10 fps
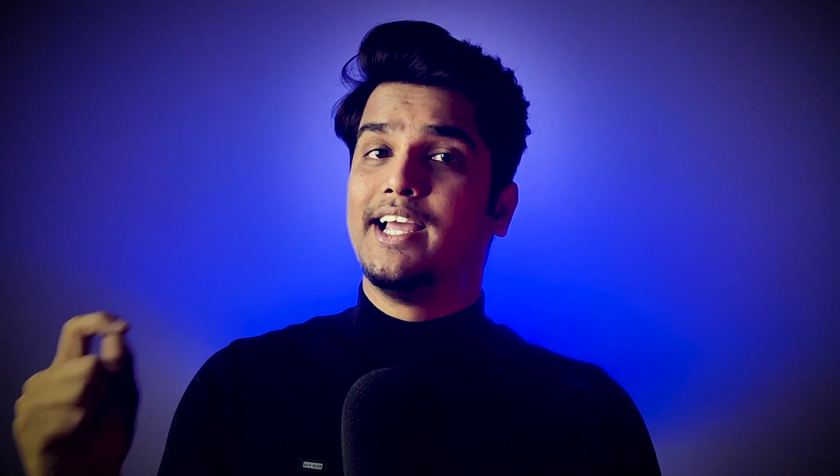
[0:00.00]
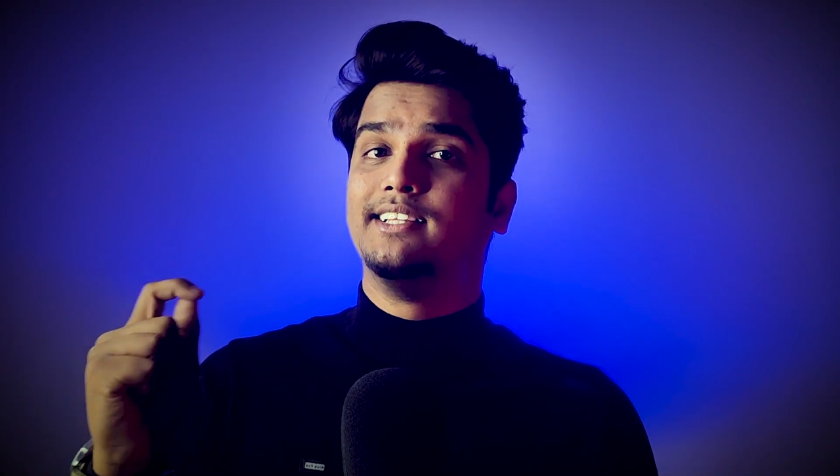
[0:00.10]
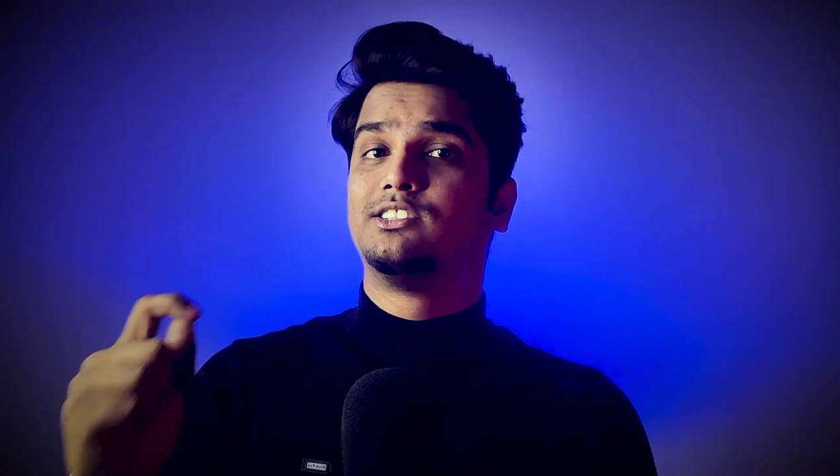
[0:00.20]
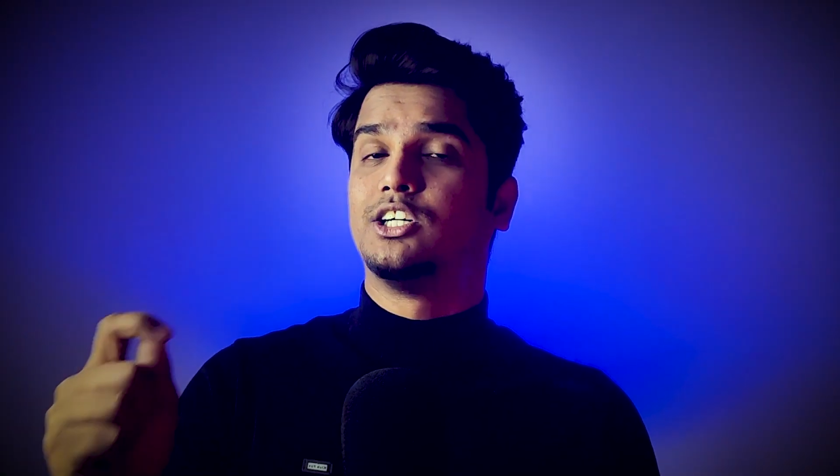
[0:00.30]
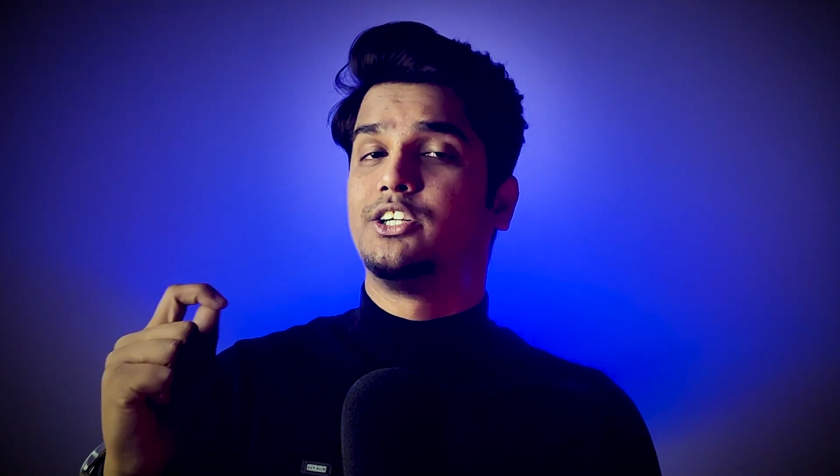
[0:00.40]

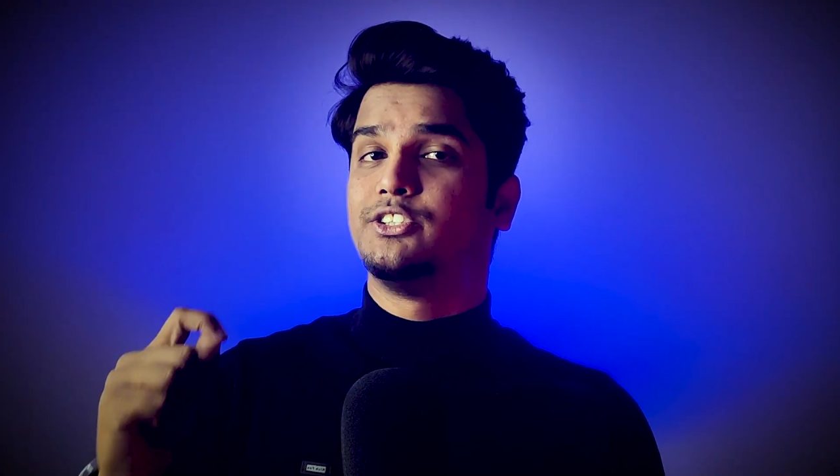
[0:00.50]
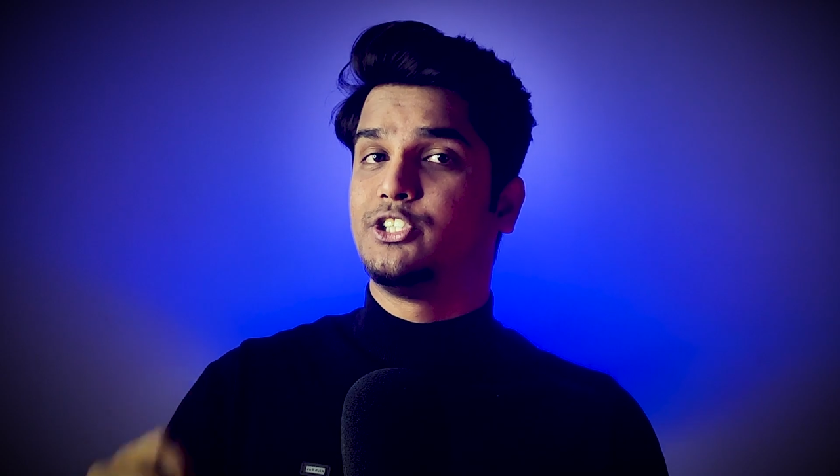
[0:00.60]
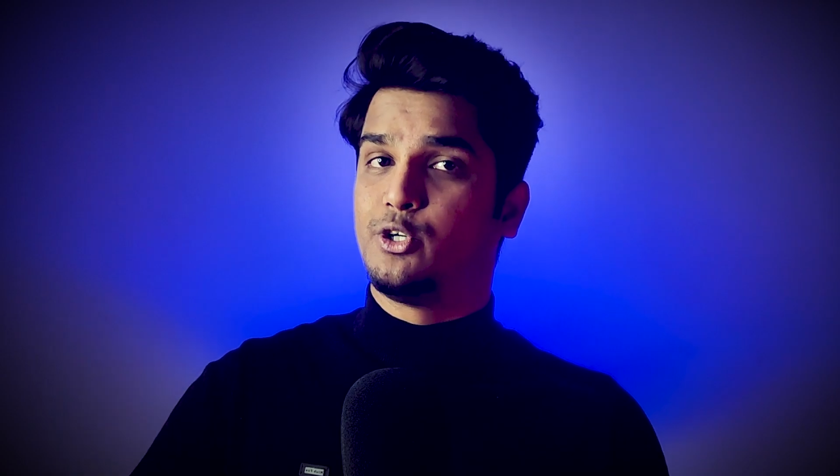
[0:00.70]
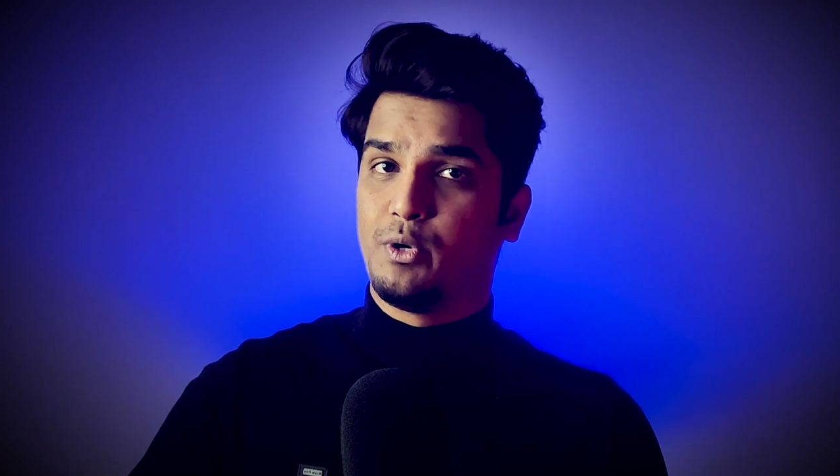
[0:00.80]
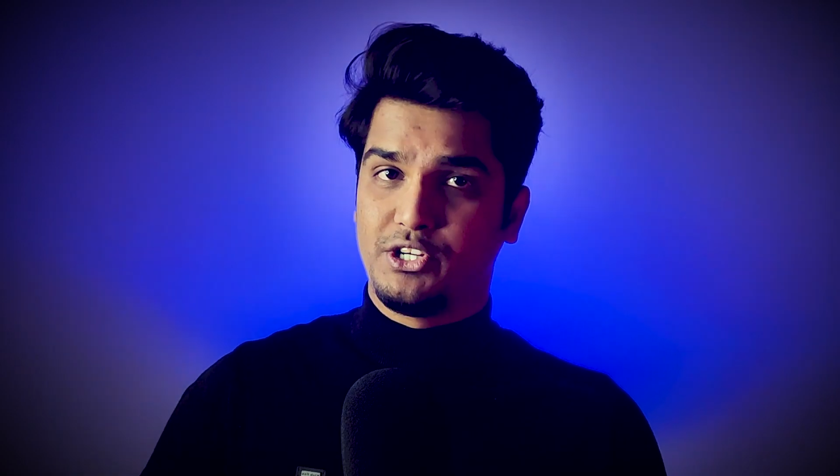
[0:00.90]
in certain
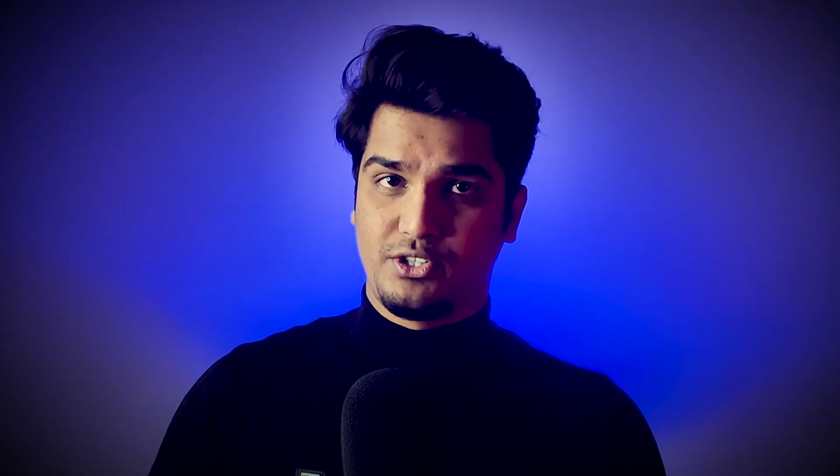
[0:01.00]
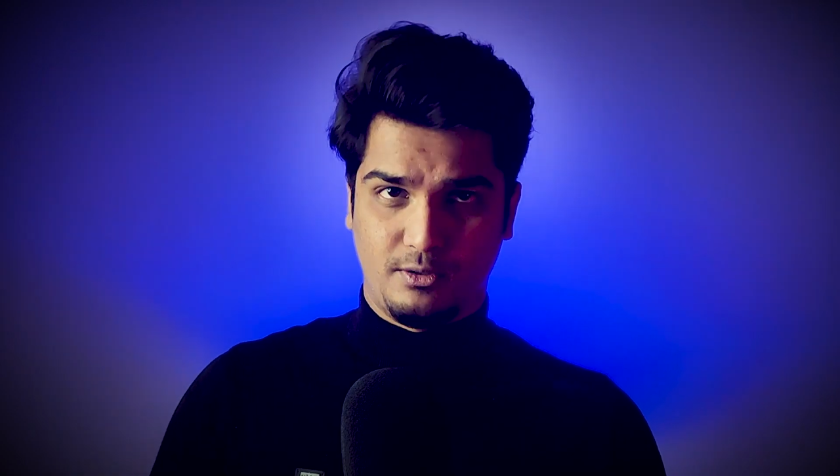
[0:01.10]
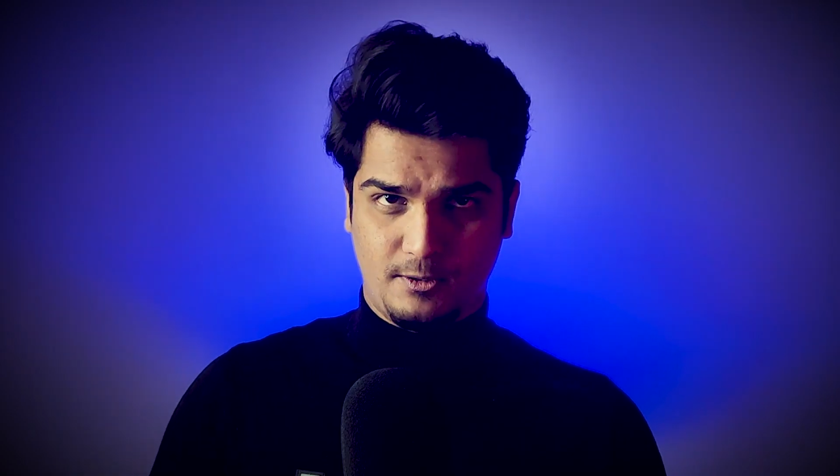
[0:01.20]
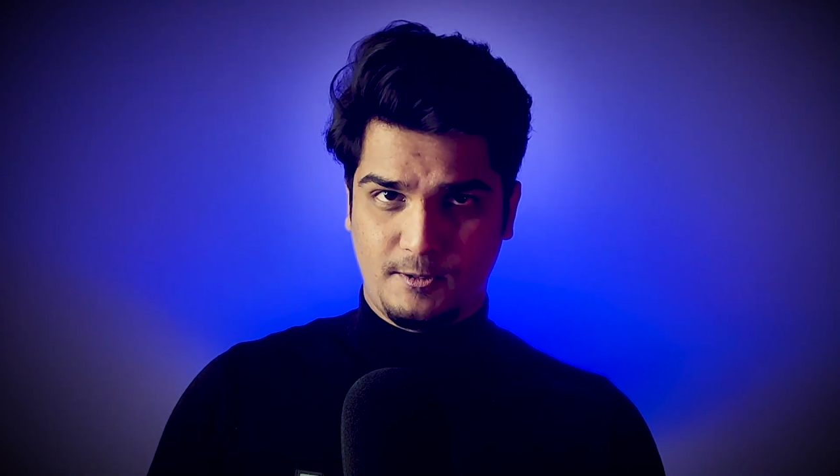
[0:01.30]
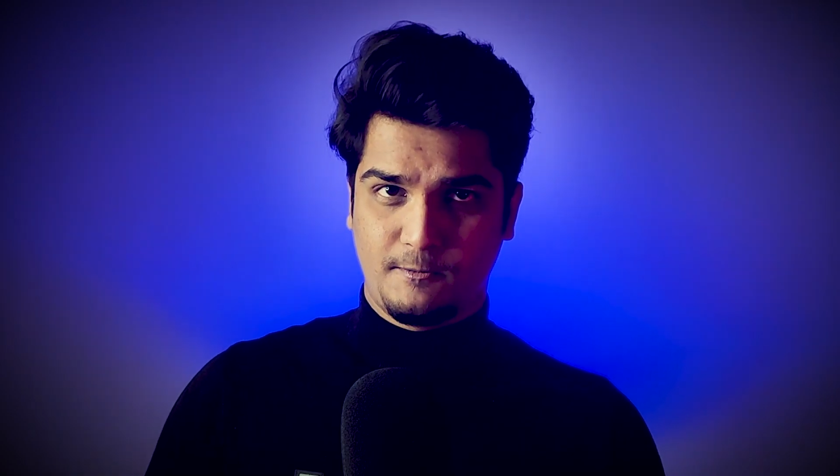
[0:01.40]

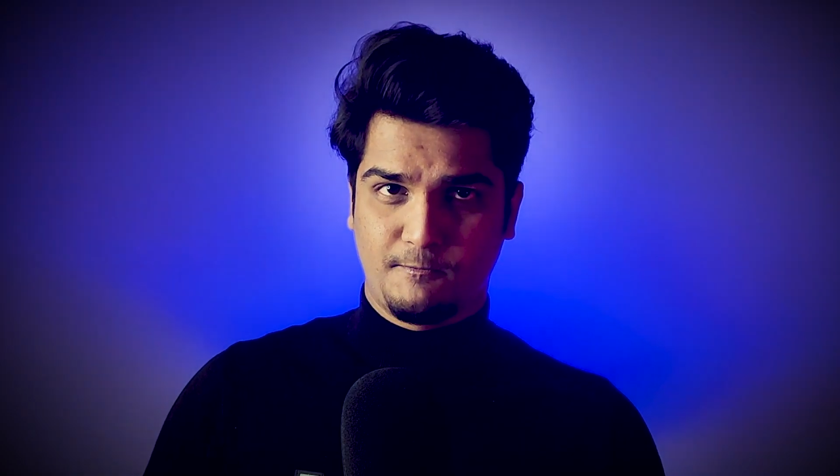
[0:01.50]
situations.